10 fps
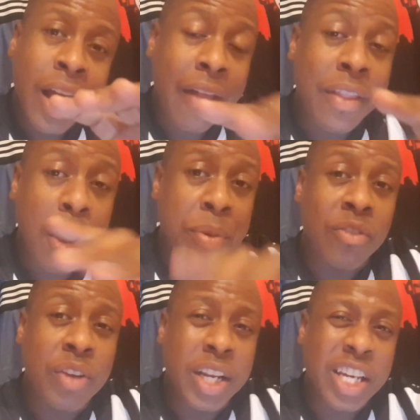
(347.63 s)
and that'll be
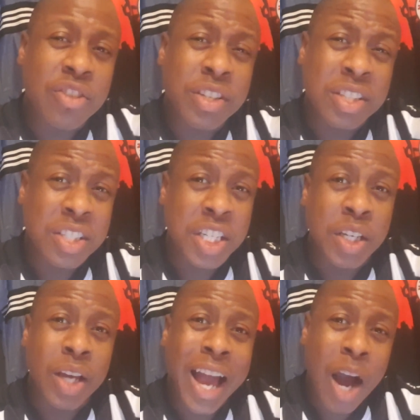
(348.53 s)
really interesting to
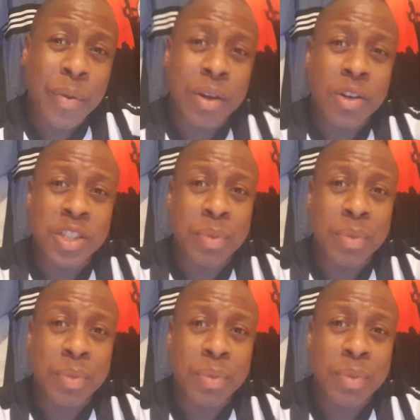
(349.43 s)
see how he goes